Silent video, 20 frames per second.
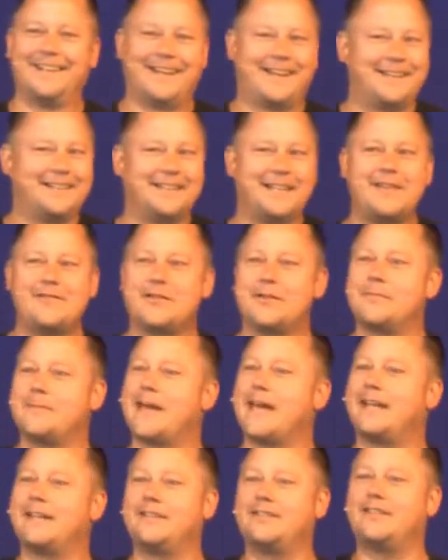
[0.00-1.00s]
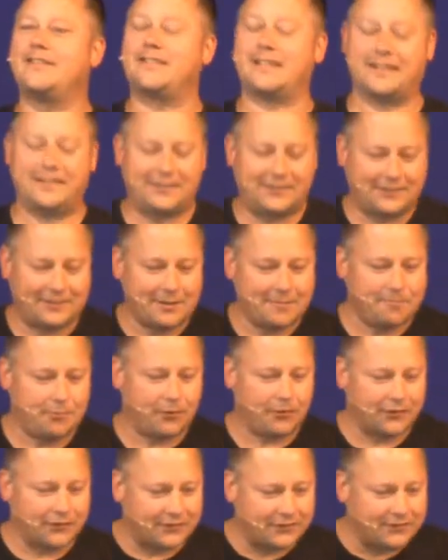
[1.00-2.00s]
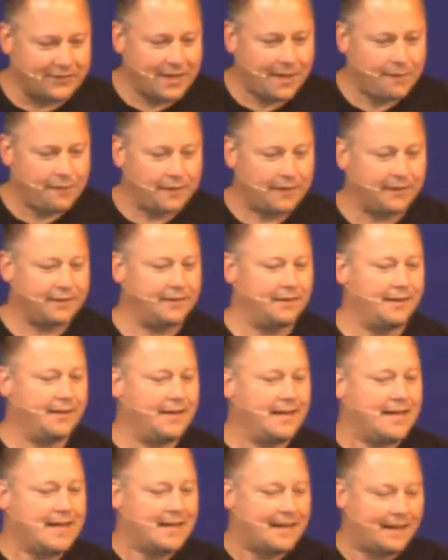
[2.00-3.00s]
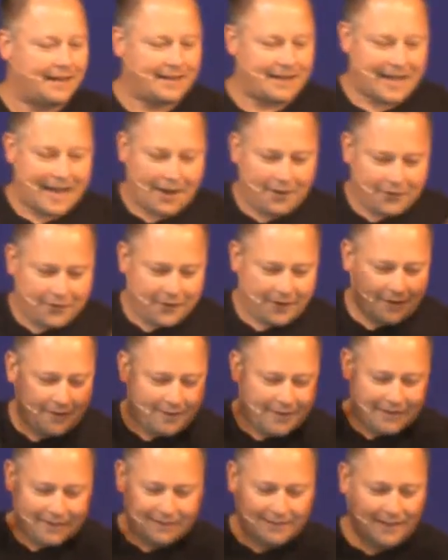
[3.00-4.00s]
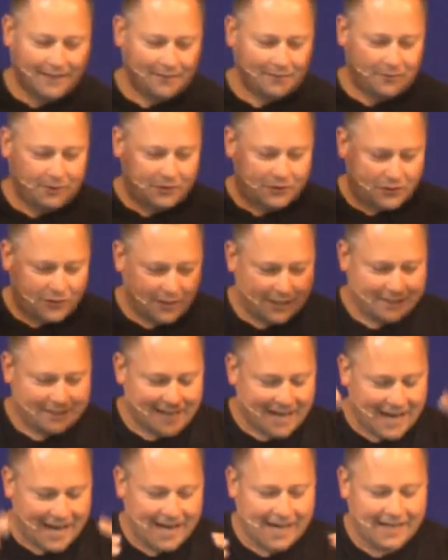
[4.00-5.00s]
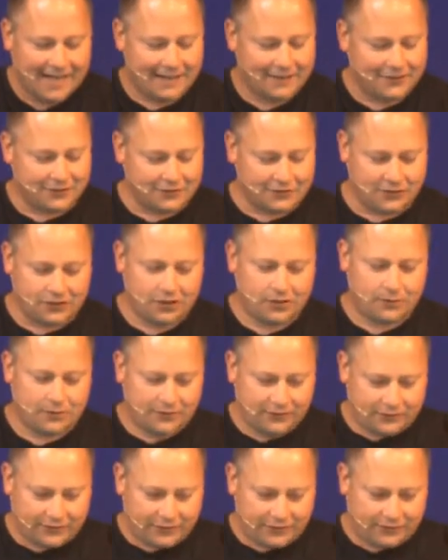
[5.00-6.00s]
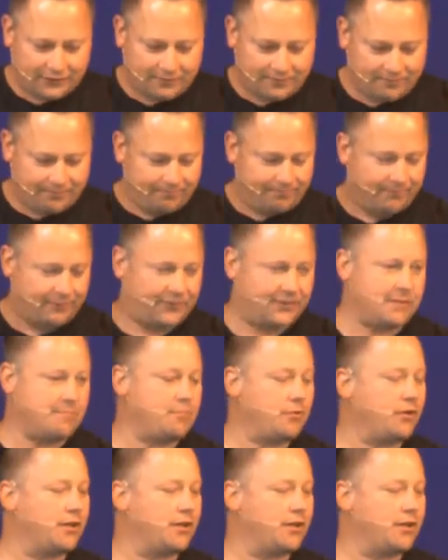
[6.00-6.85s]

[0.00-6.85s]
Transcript: I love it, man. It's just, it's simple. There's nothing uh, out there that, that we're trying to hide or do. It's just simple.